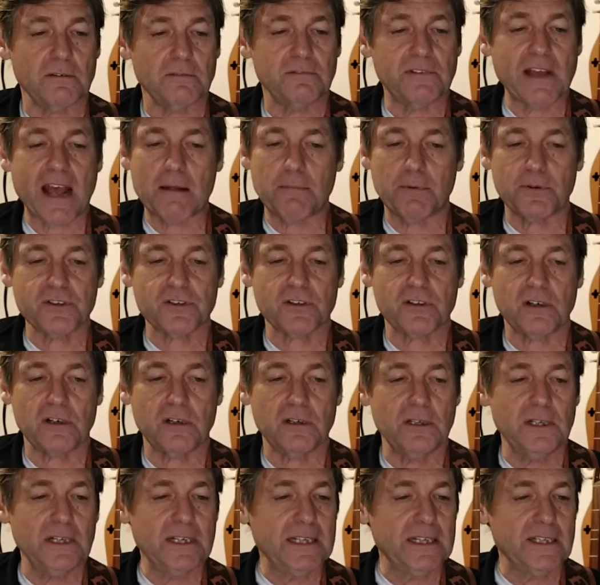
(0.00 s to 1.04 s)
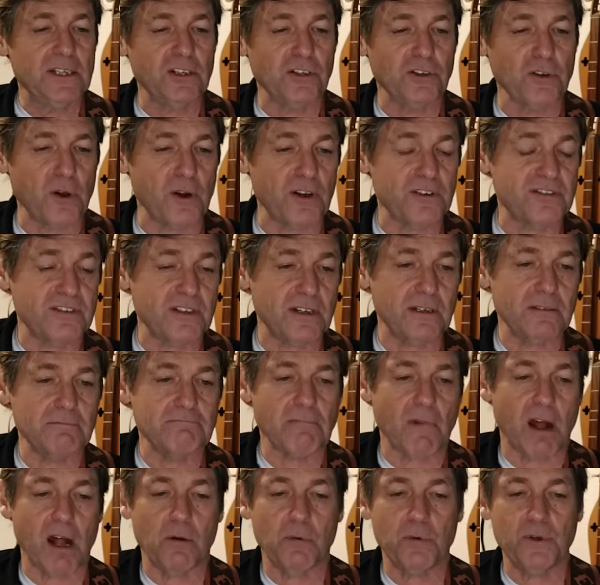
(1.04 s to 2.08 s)
tablature, you'll notice that
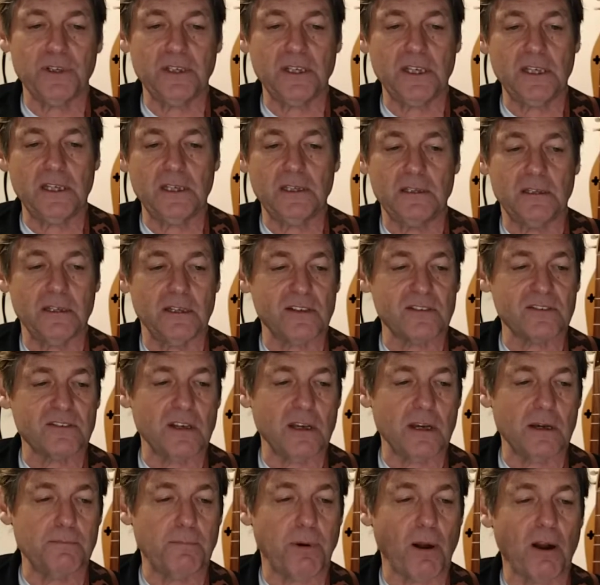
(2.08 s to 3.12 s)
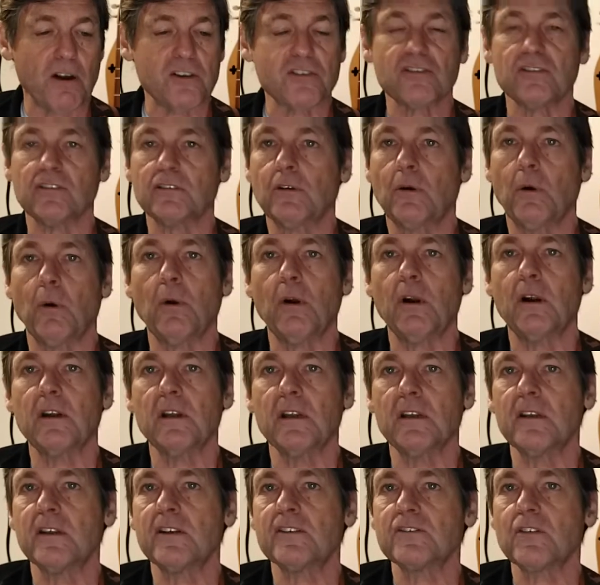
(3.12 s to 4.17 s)
all we need is a partial chord
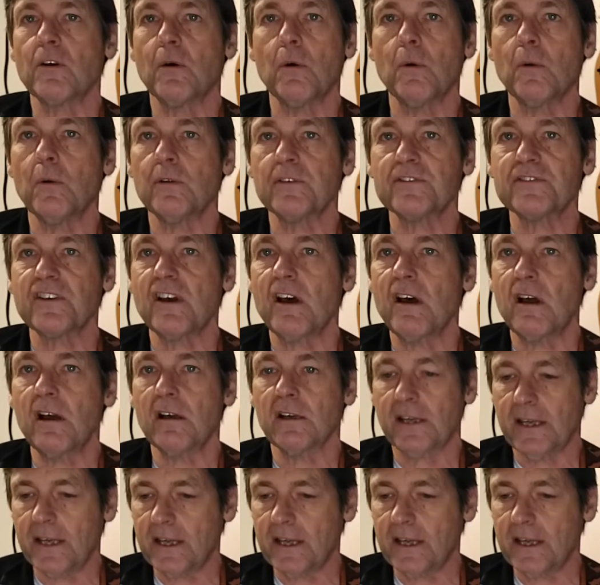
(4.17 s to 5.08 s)
in this whole song.